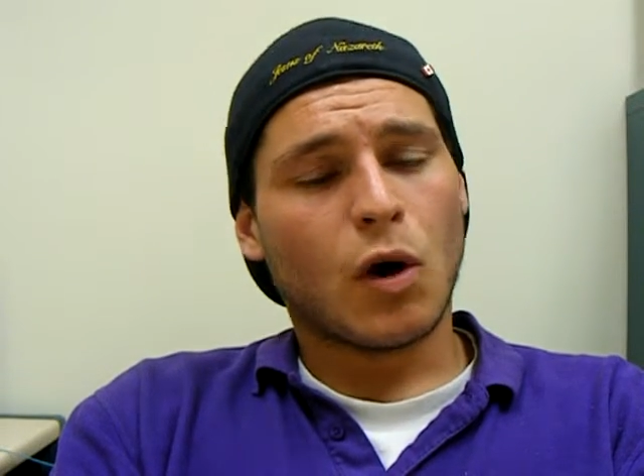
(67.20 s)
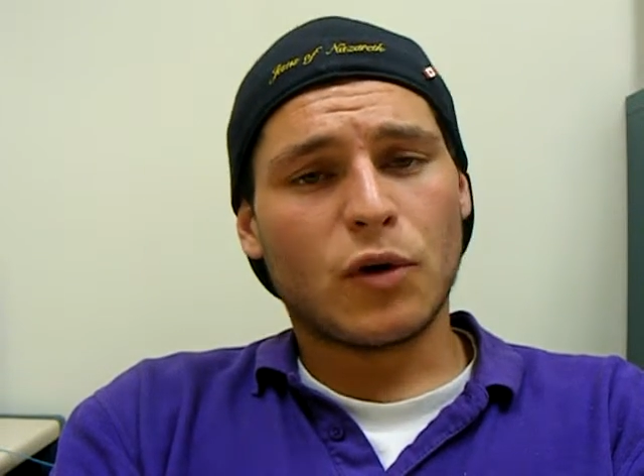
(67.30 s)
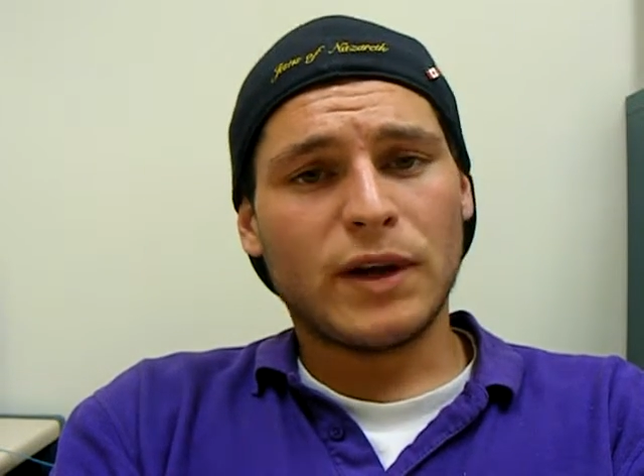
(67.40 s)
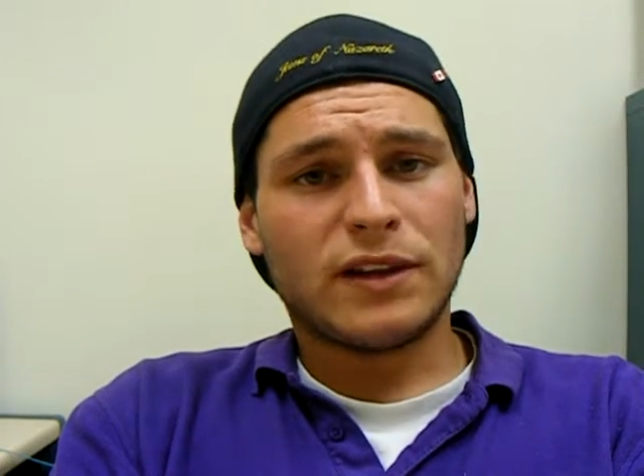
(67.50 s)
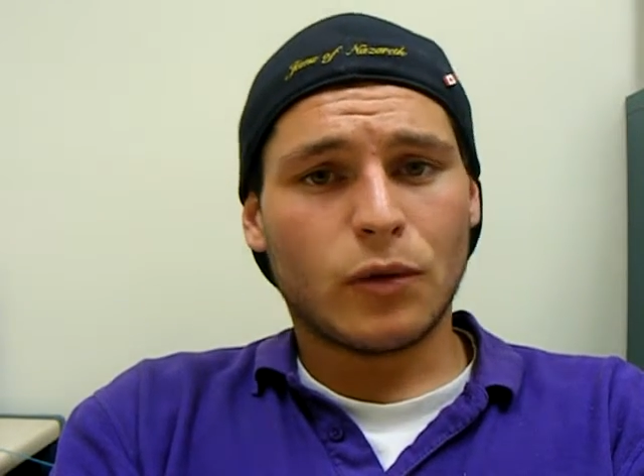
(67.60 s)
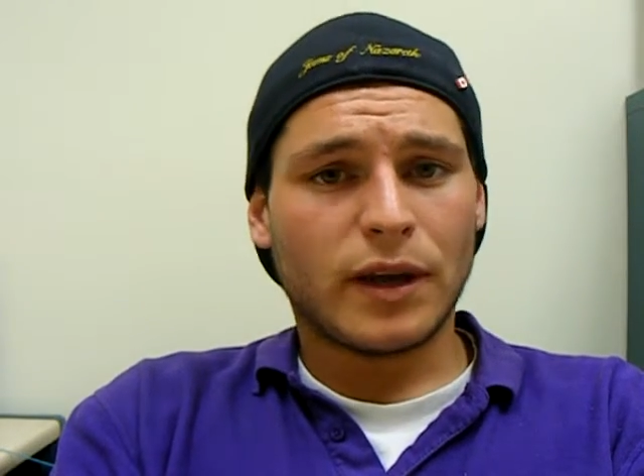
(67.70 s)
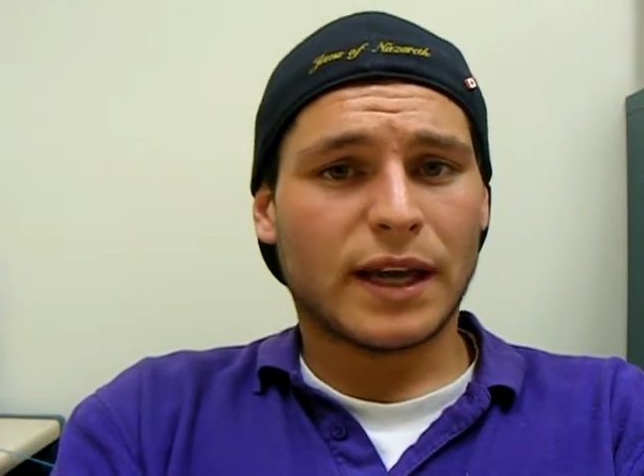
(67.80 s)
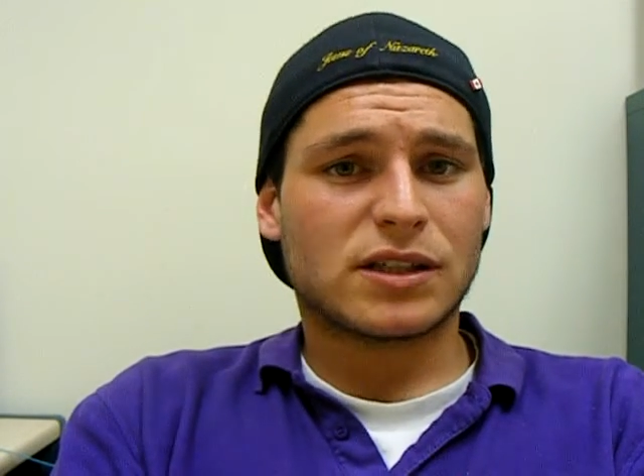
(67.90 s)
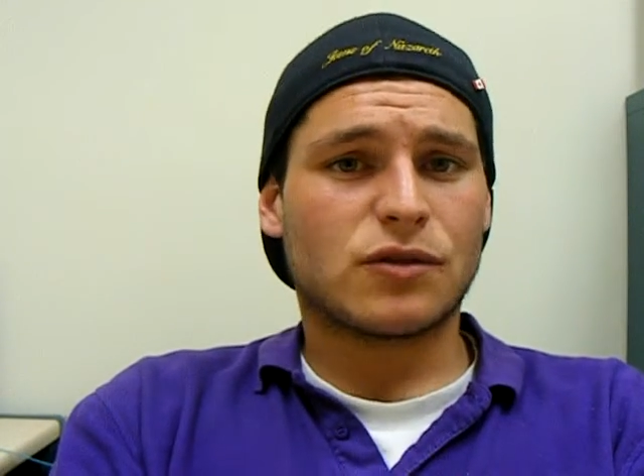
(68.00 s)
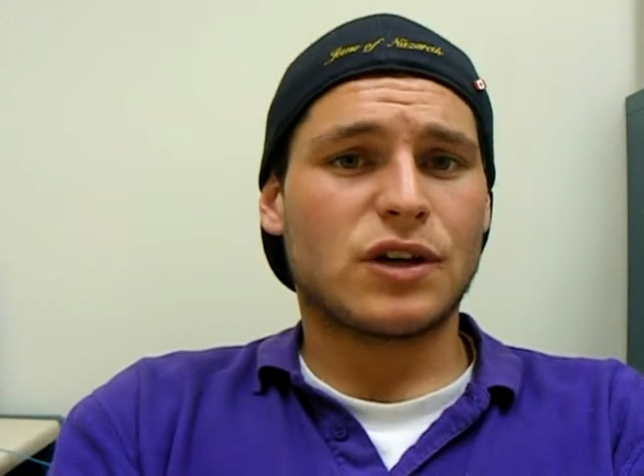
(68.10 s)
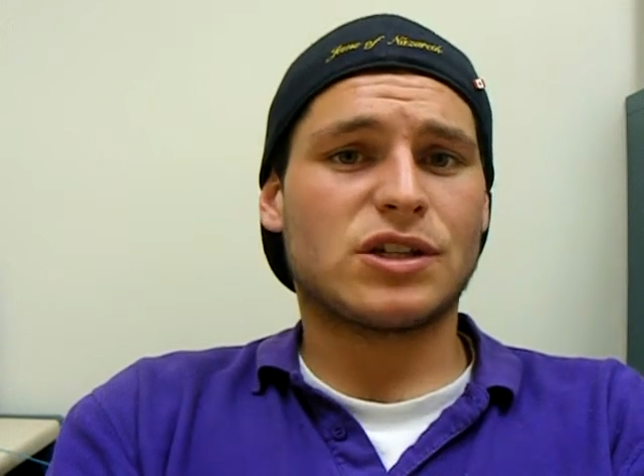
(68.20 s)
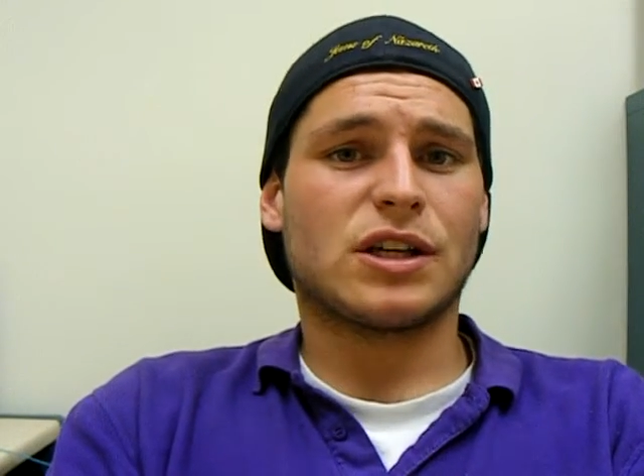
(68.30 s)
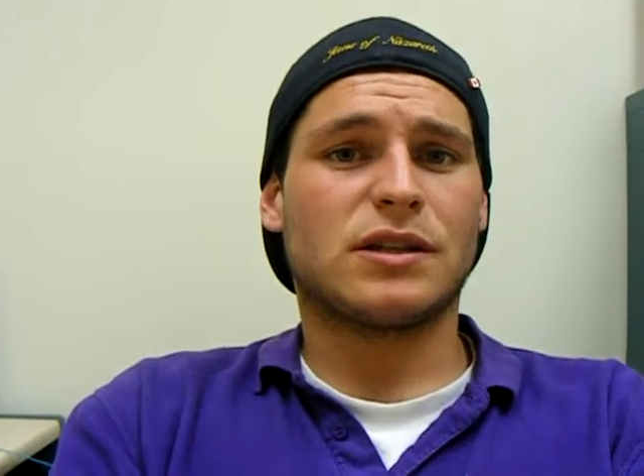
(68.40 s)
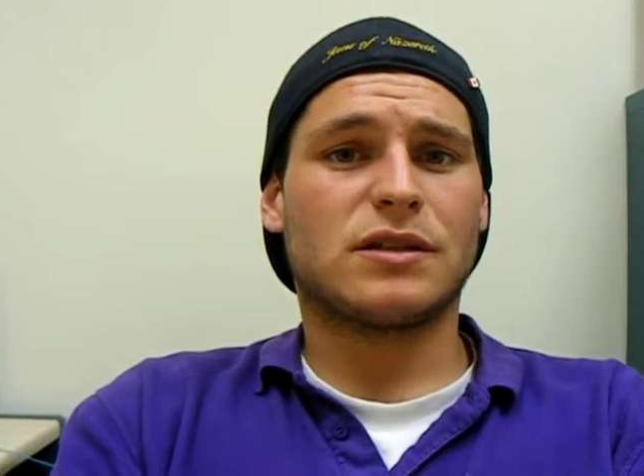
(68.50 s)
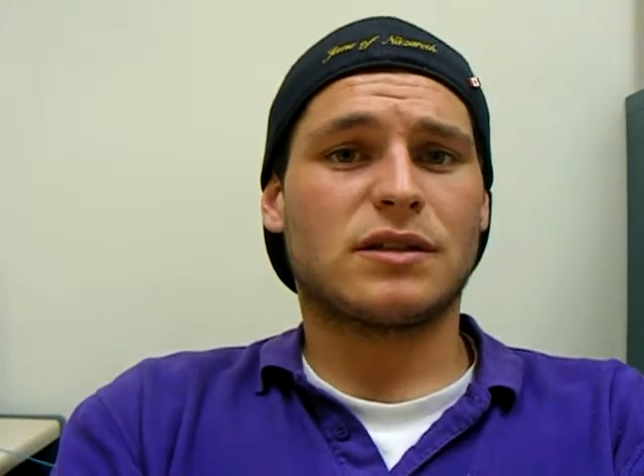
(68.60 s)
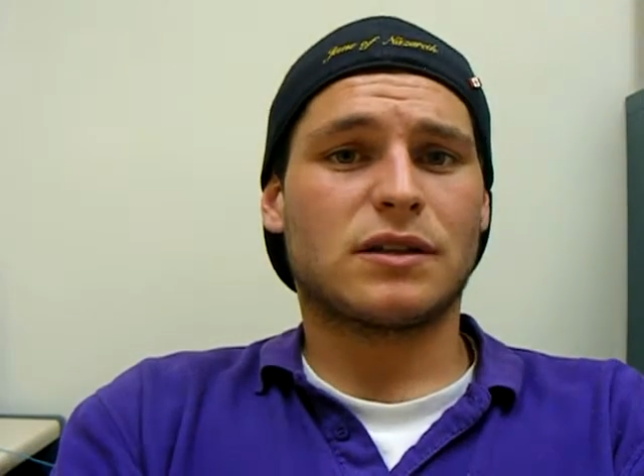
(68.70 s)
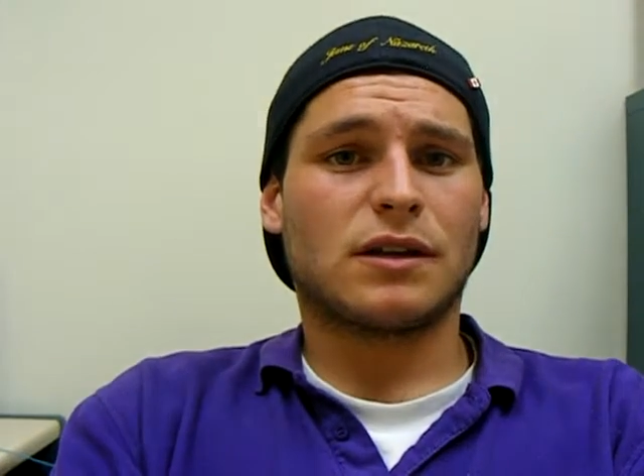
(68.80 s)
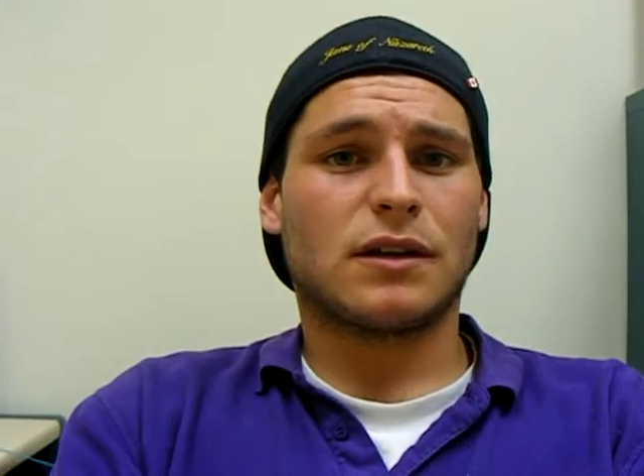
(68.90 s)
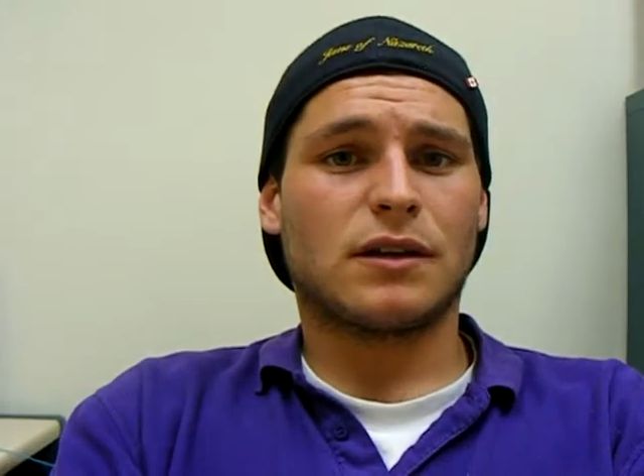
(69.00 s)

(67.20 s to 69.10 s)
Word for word: what are we doing as Christians